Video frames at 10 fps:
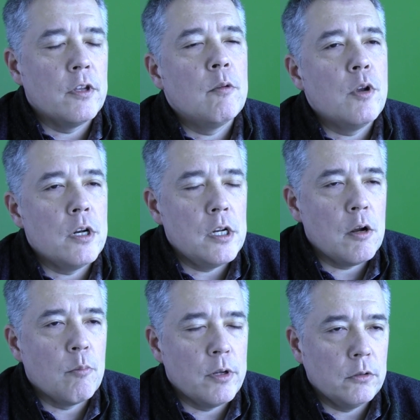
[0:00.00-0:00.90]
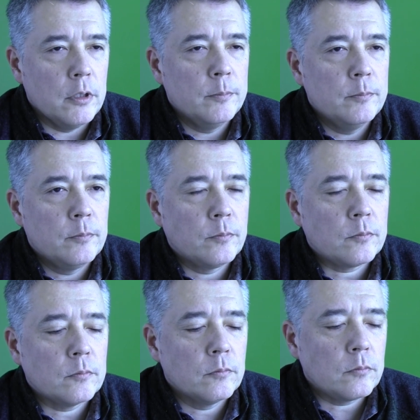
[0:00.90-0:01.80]
in the community are building.
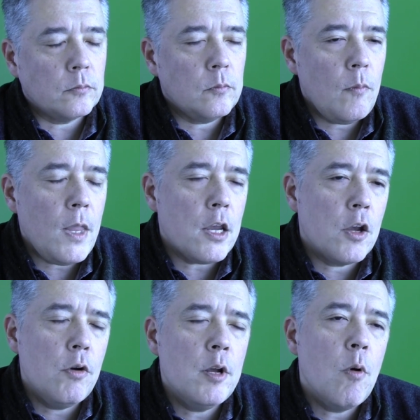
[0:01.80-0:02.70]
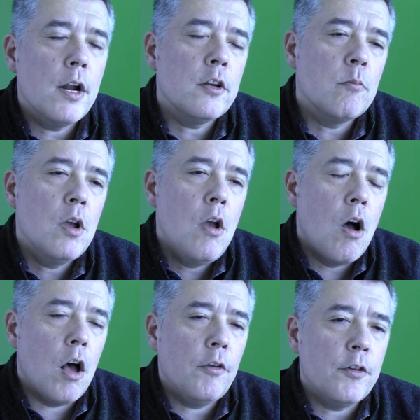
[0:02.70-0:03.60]
Kony Quantum
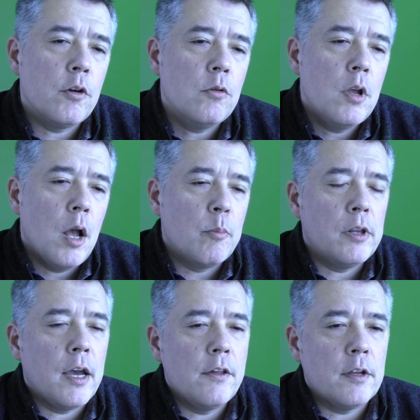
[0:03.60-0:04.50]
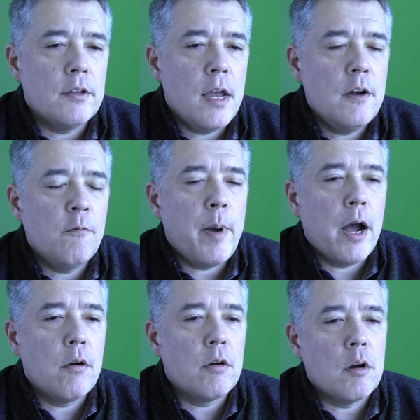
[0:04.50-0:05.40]
also applies a ton of
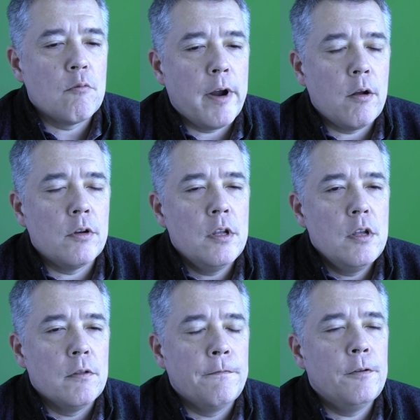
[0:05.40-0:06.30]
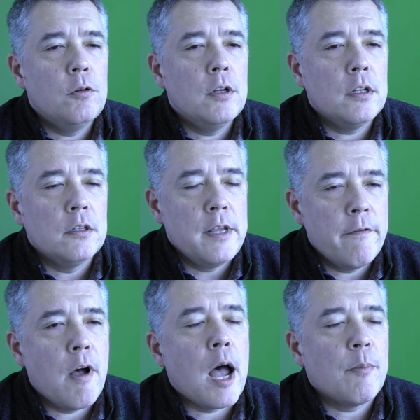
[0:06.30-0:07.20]
power around the full
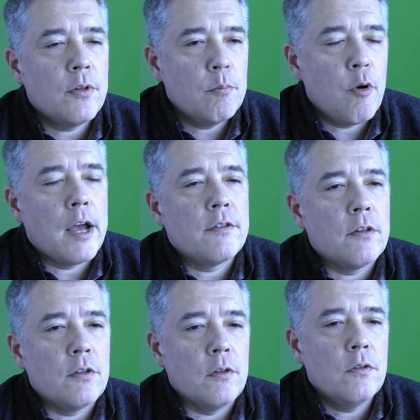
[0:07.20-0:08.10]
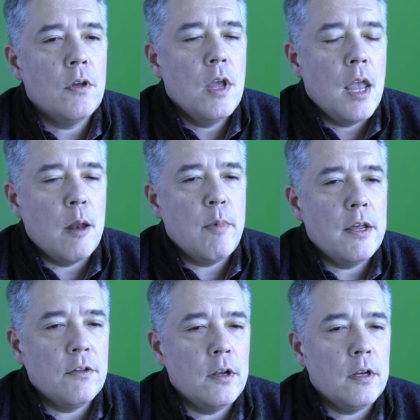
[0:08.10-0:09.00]
DevOps processes and
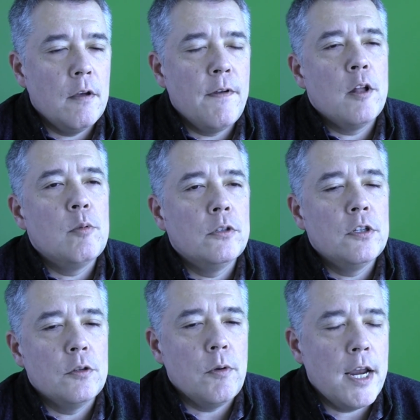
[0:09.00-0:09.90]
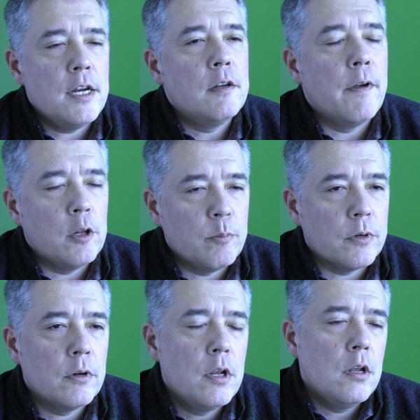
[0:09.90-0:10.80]
makes it available to any
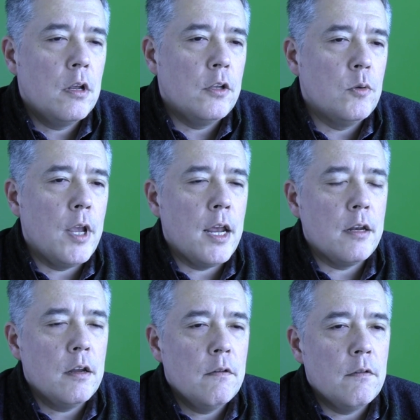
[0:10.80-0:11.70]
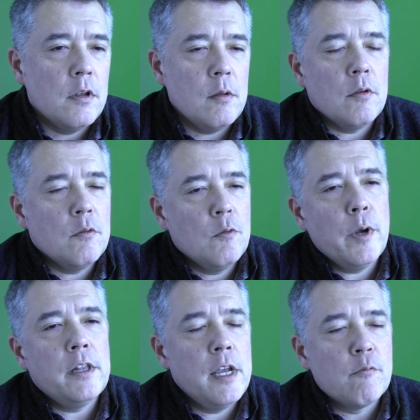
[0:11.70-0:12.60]
developer. You
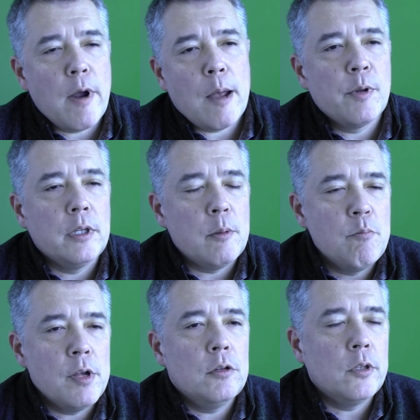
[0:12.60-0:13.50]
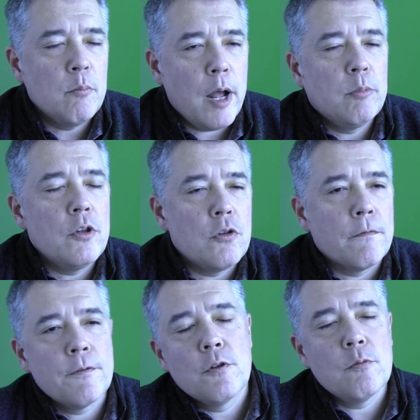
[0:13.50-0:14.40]
quickly and rapidly build and publish
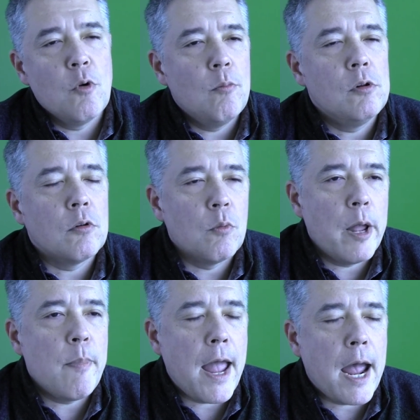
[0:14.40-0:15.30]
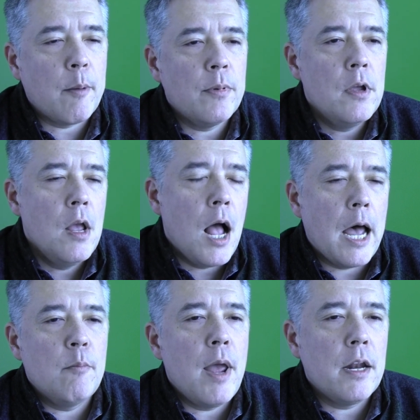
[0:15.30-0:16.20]
your first mobile or web app,
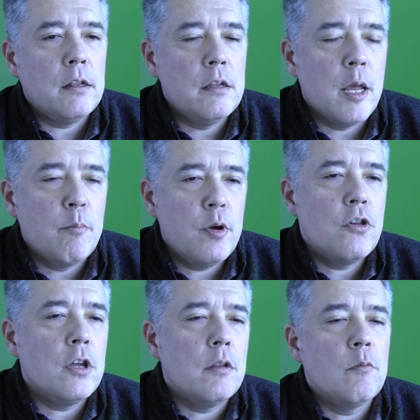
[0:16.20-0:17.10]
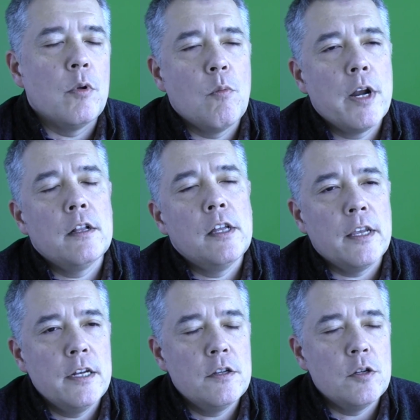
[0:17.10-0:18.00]
automatically then push it with one
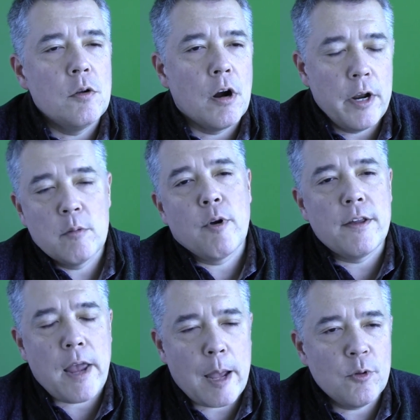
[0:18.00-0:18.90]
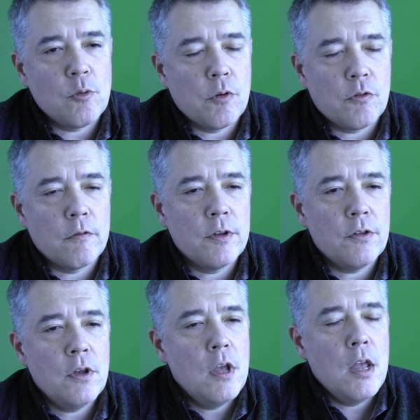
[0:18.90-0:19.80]
click into our enterprise app store
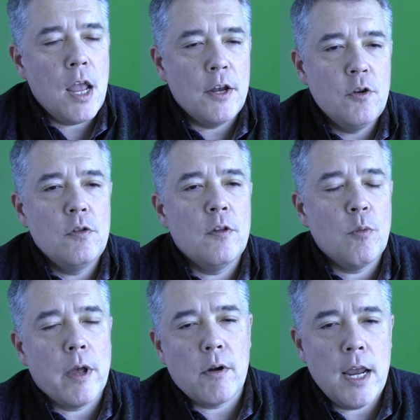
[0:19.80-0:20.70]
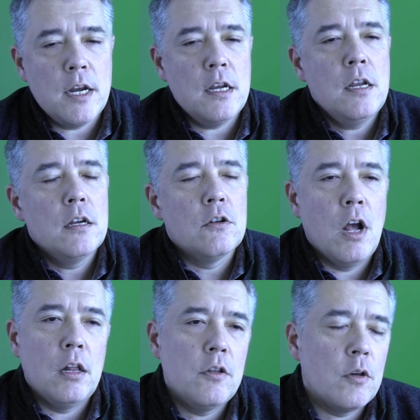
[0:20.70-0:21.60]
service, and do this without any
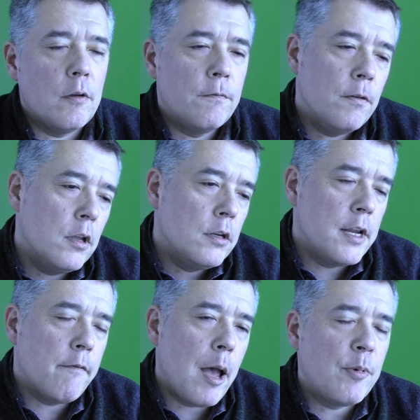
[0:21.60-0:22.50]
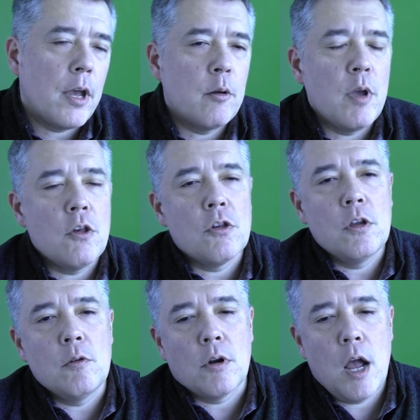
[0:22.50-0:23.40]
knowledge of DevOps
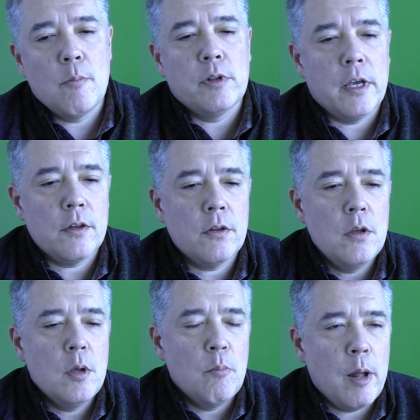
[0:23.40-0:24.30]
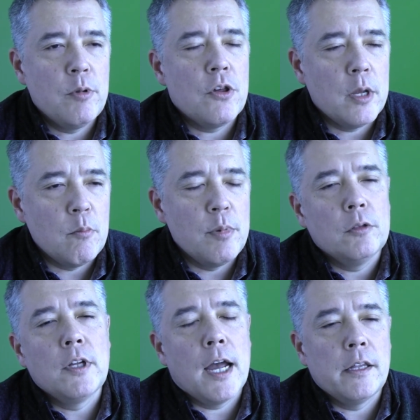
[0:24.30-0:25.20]
automation or complex publishing and
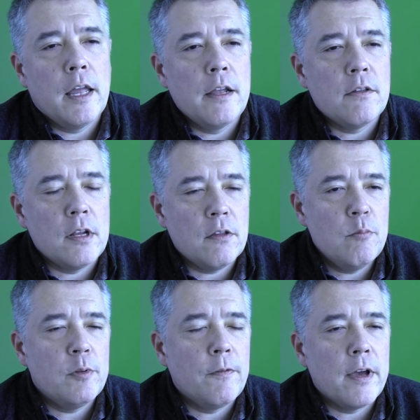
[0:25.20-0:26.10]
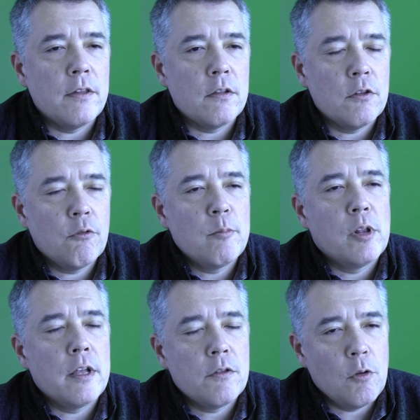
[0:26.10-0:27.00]
build guidelines, and it simplifies and
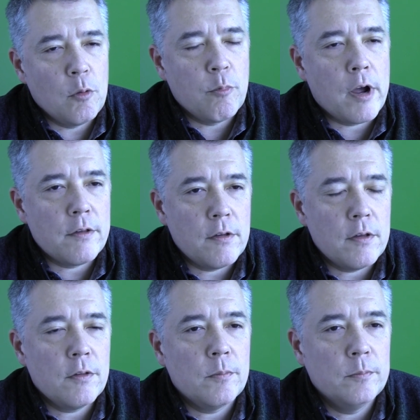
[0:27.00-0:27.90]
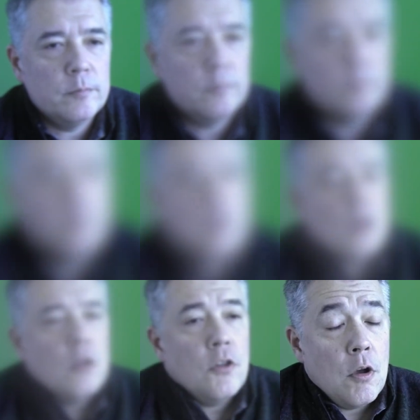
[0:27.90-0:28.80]
streamlines the whole process.
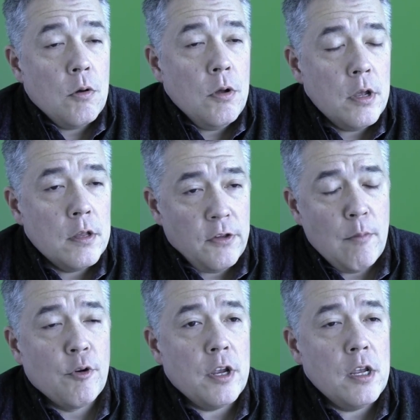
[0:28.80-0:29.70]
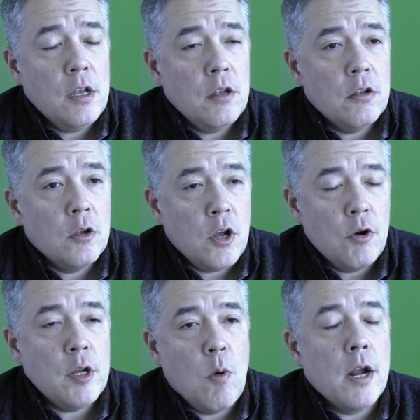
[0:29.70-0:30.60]
So in summary,
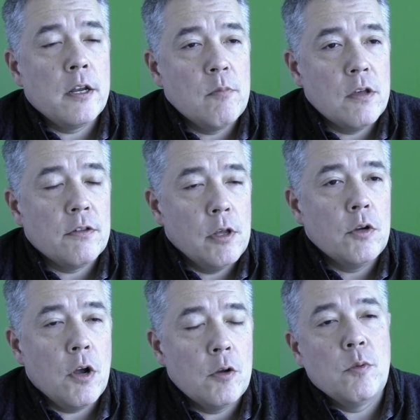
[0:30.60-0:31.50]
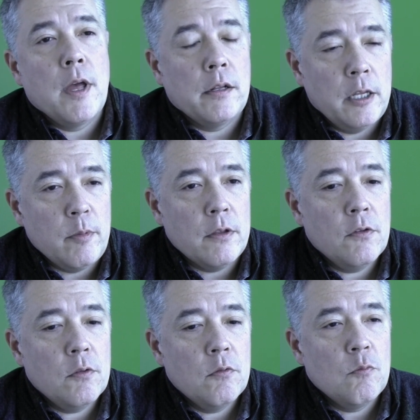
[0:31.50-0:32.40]
Kony Quantum is low code without
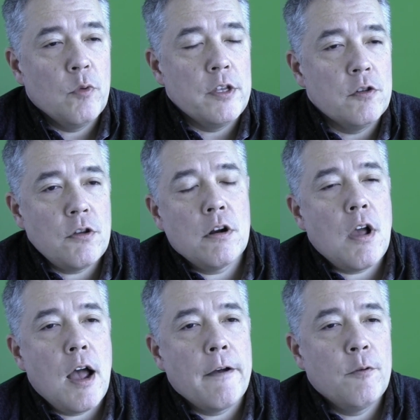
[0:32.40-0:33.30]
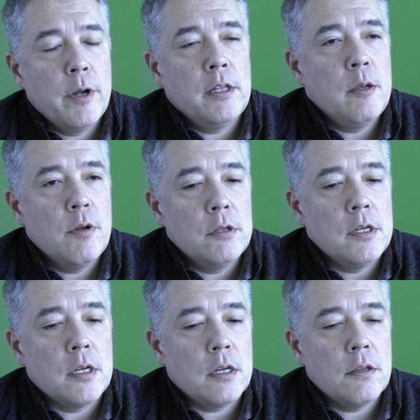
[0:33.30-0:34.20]
limits. When you start off quickly
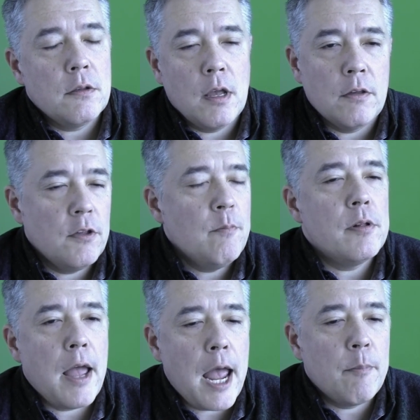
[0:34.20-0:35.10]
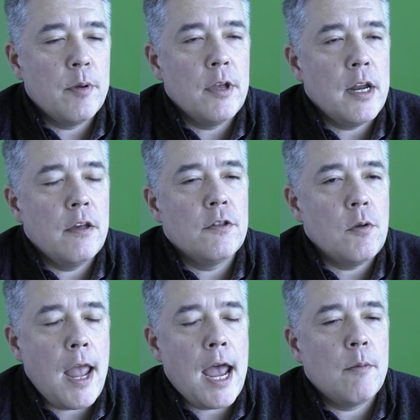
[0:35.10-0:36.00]
building a simple app, but then as
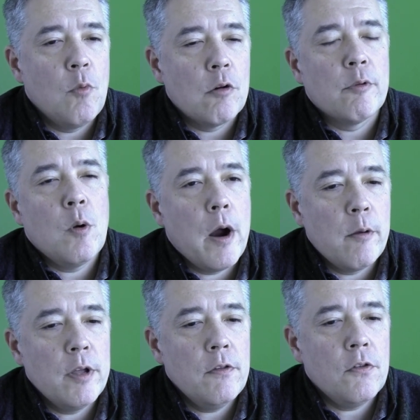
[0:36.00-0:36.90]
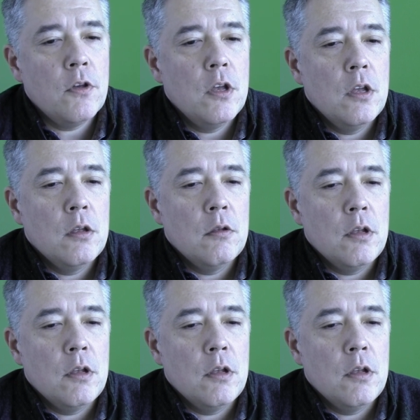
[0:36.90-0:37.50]
you add more requirements,